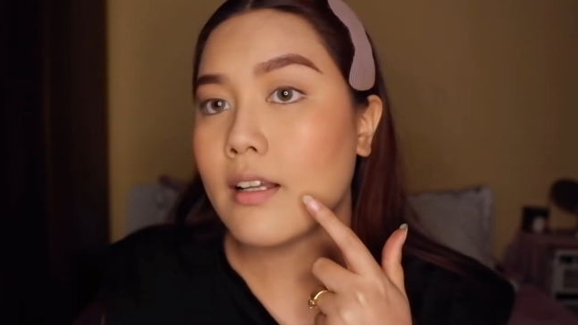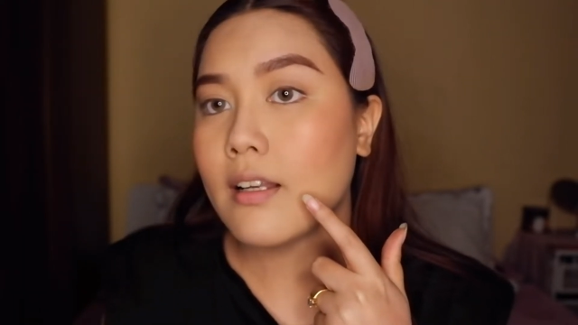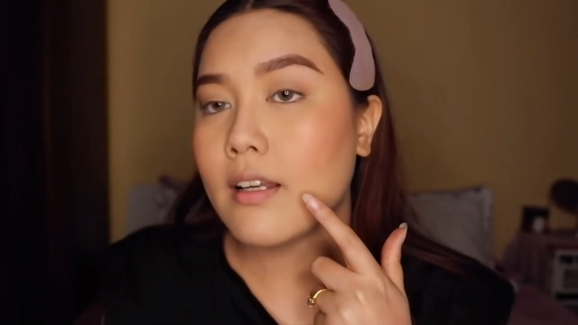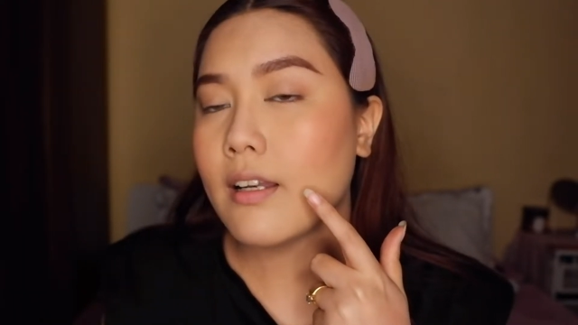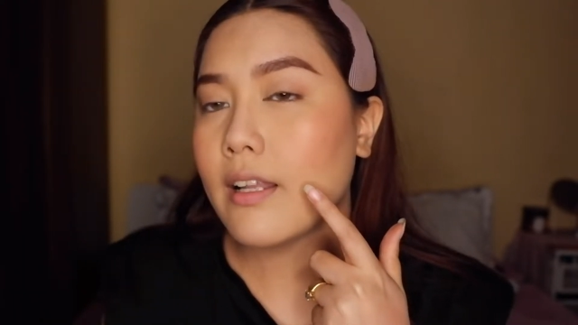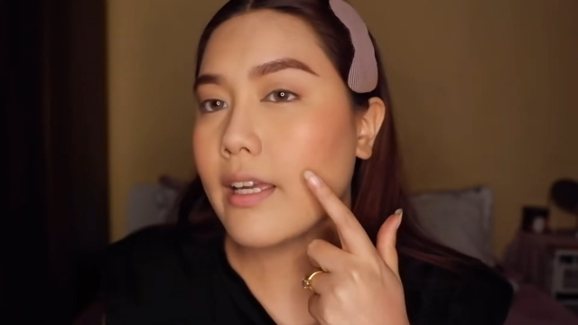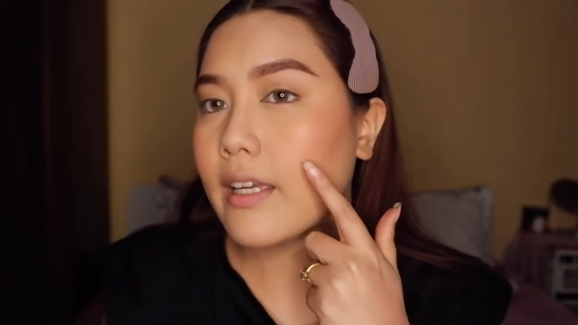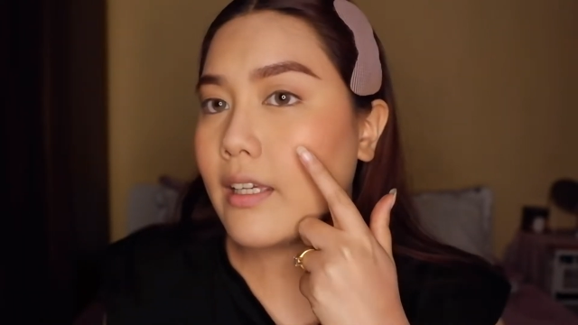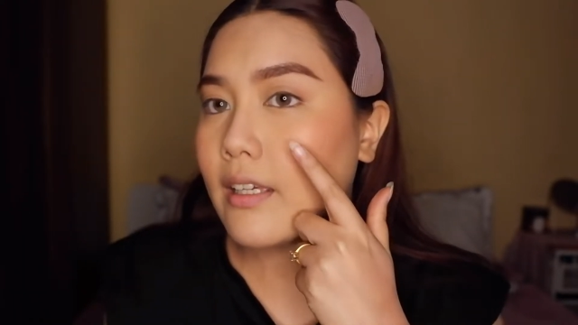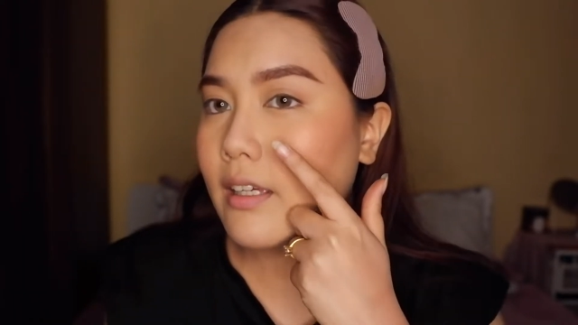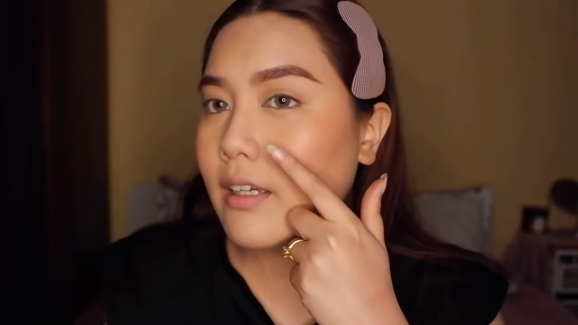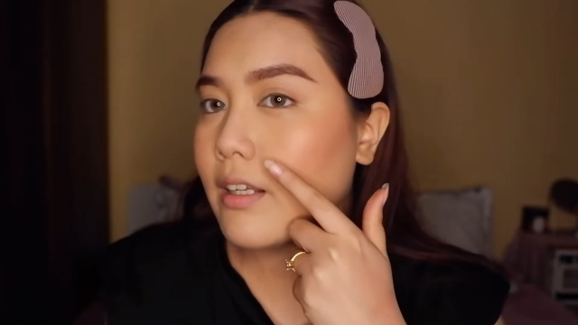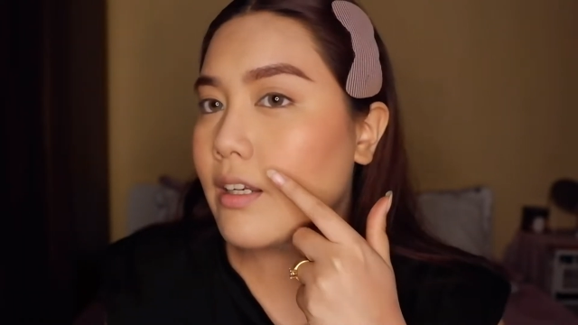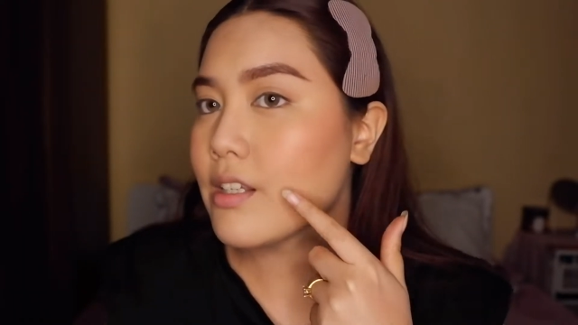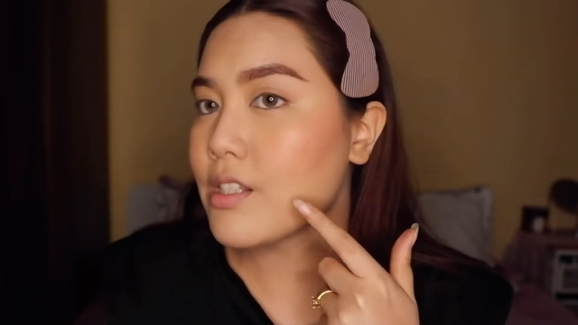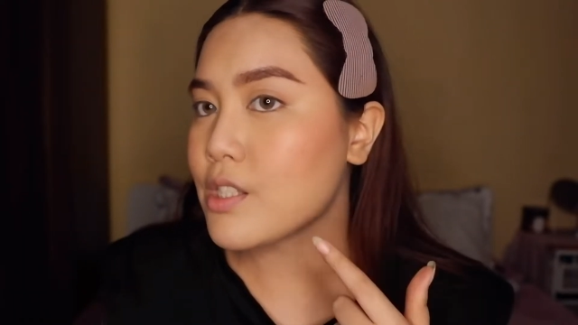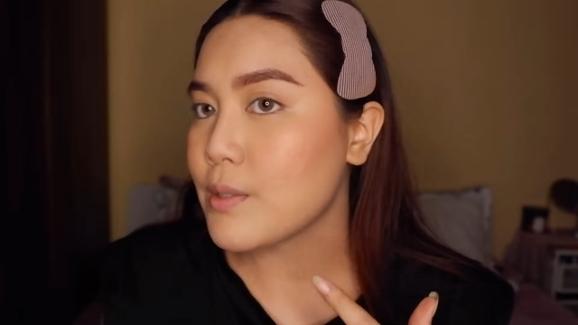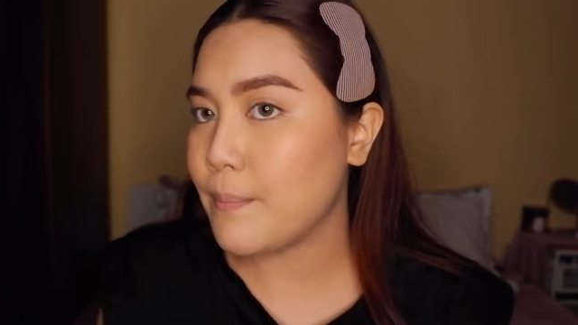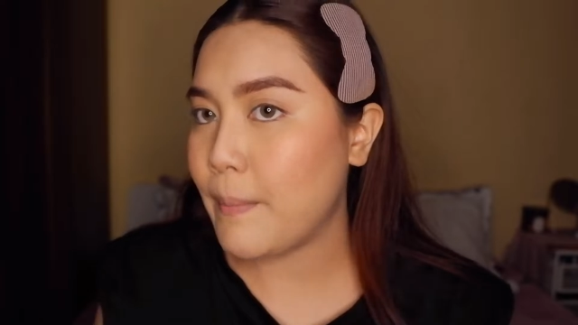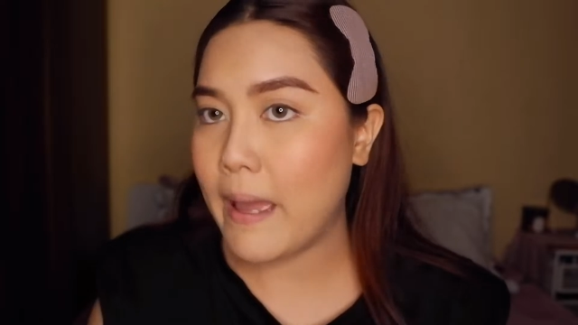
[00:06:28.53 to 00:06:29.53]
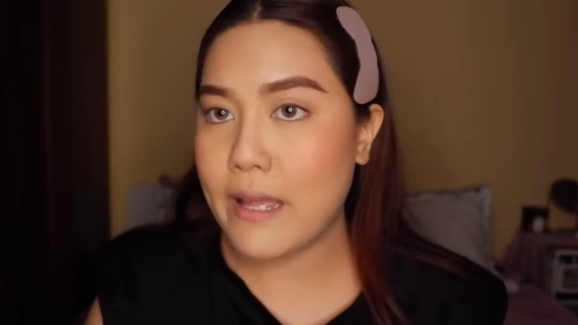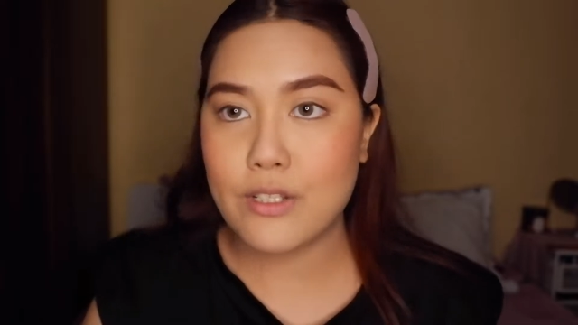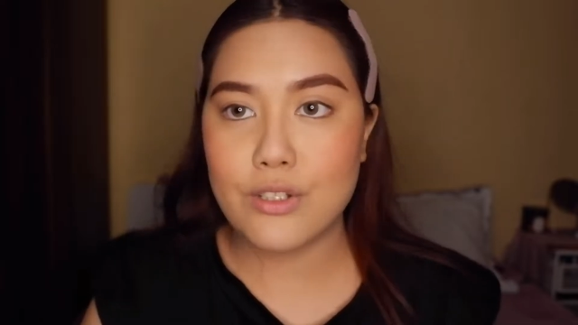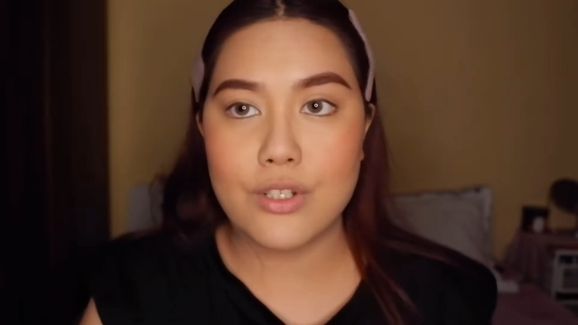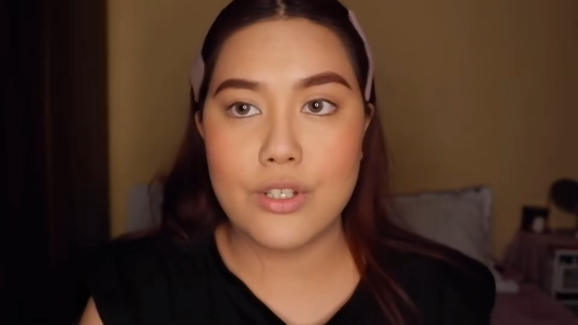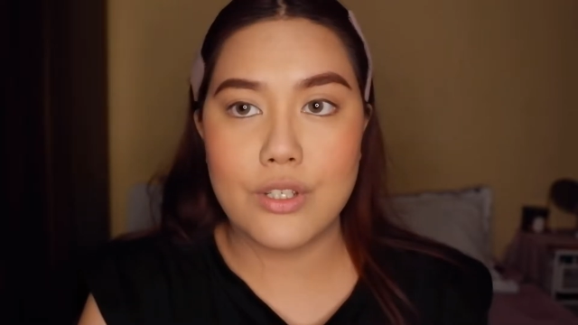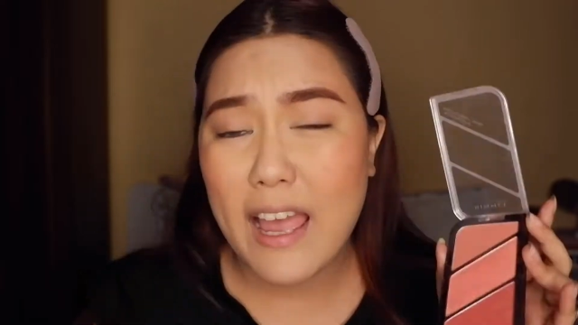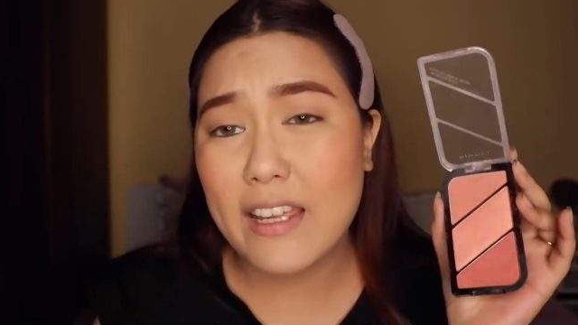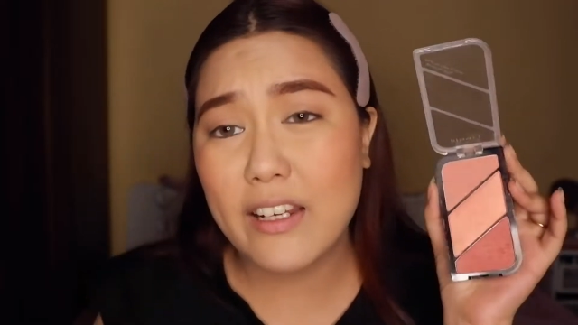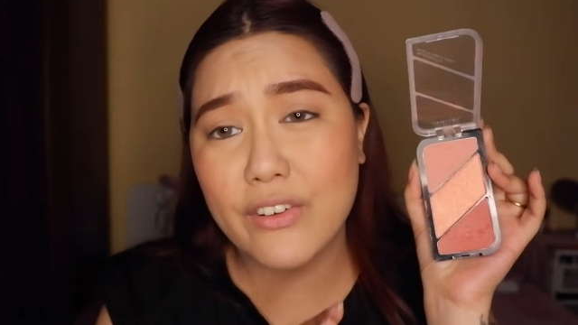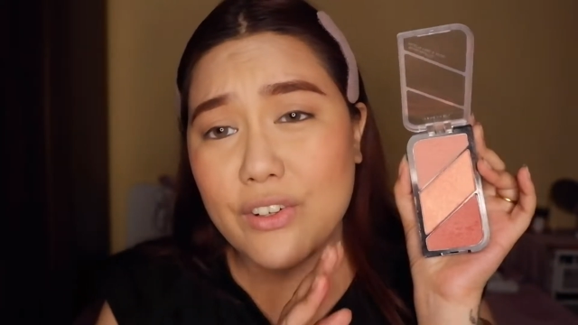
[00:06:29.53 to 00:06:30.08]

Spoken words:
Like, it is patchy. I